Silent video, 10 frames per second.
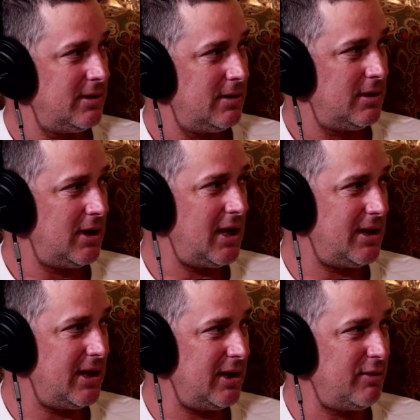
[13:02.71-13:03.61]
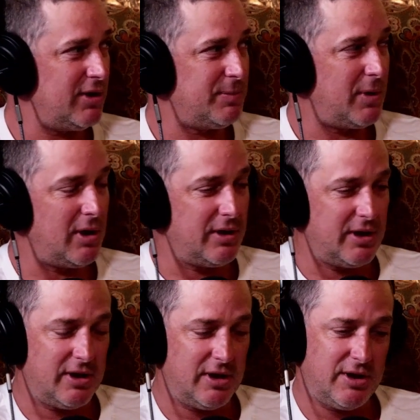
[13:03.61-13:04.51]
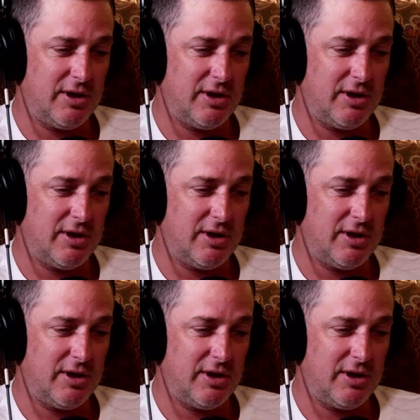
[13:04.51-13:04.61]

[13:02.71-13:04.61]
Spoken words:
Like I think Chris Paul, with the addition